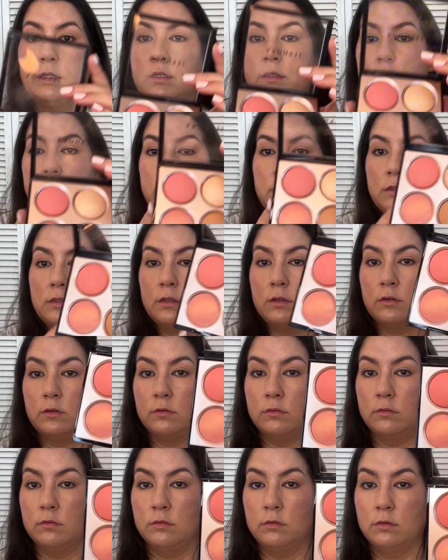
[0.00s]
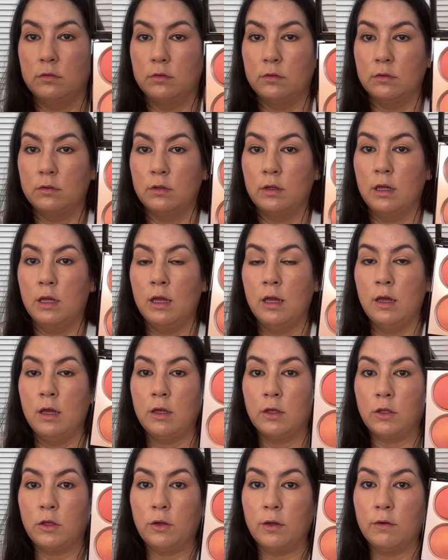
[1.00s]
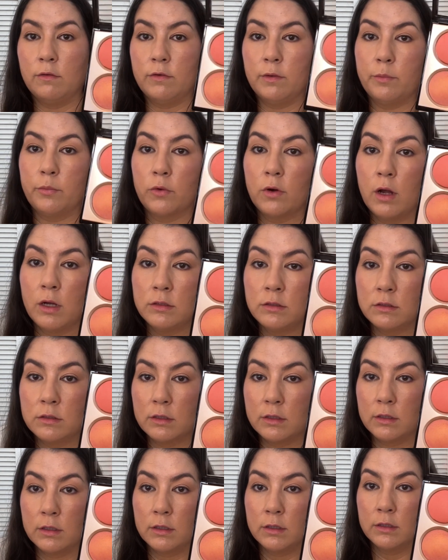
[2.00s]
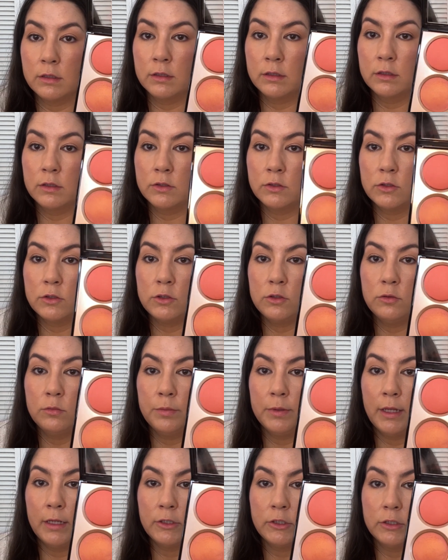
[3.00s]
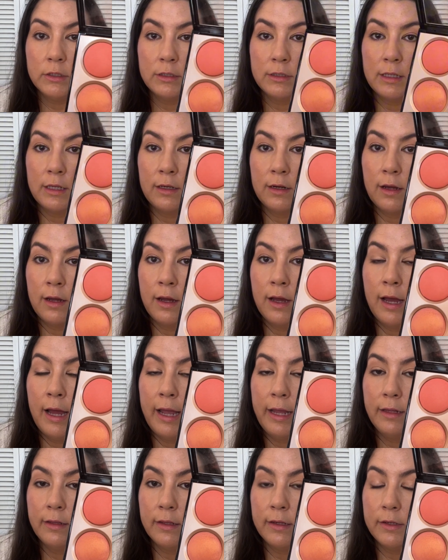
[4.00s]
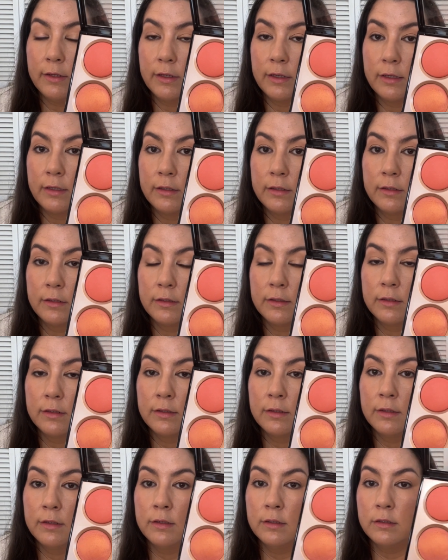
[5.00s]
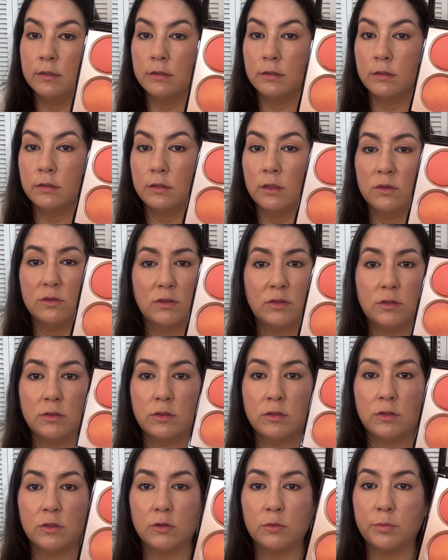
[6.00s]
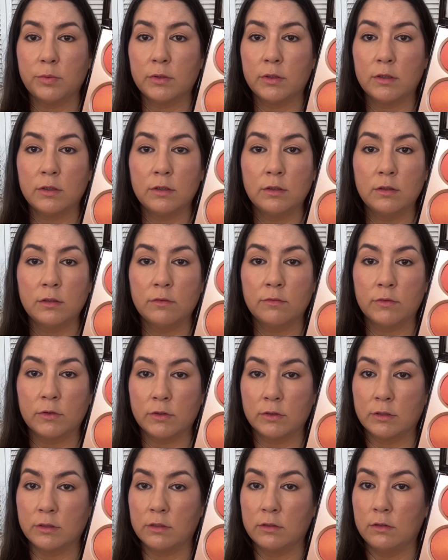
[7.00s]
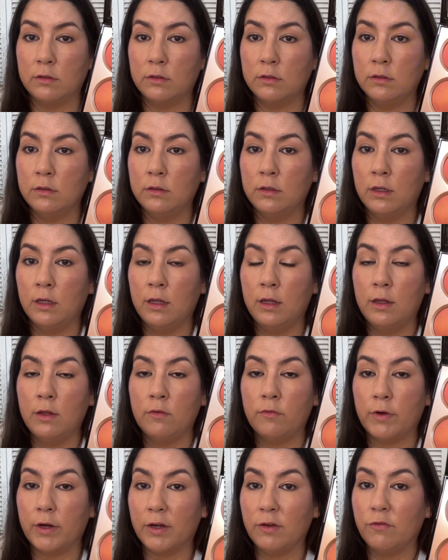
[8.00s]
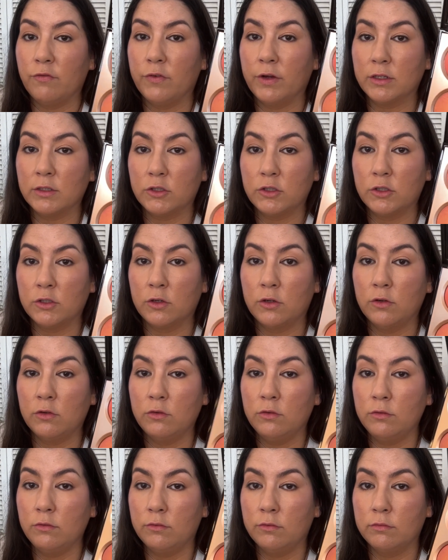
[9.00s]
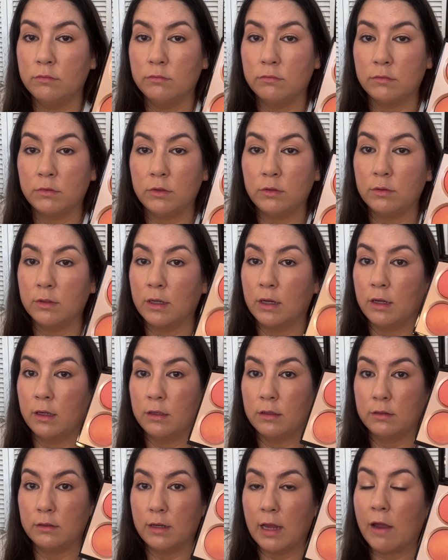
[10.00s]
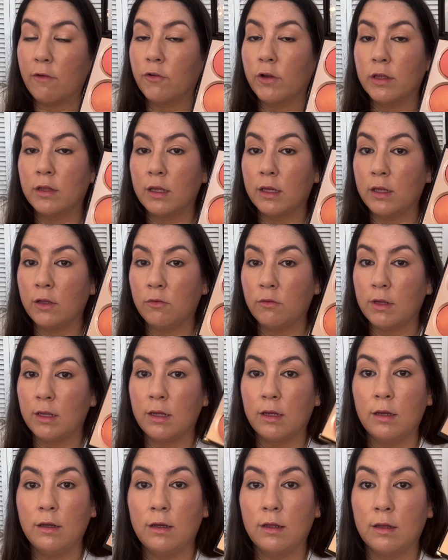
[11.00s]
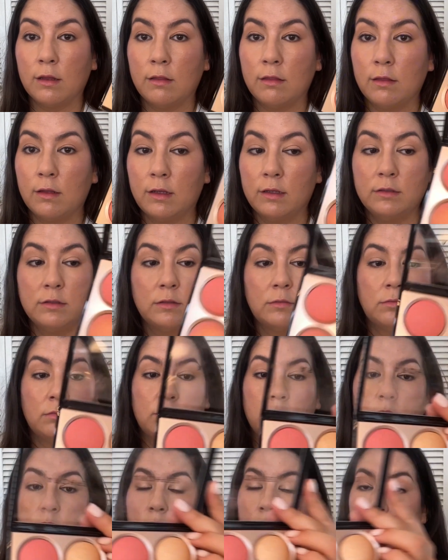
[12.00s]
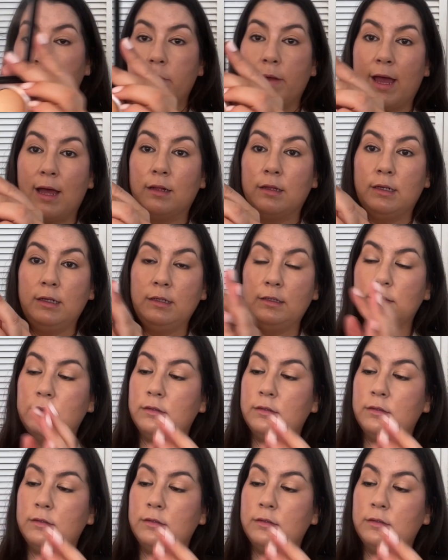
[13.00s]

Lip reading: So you have a bronzer, 2 blushes, and a highlighter. So super versatile, very functional. You got everything you need in this one palette.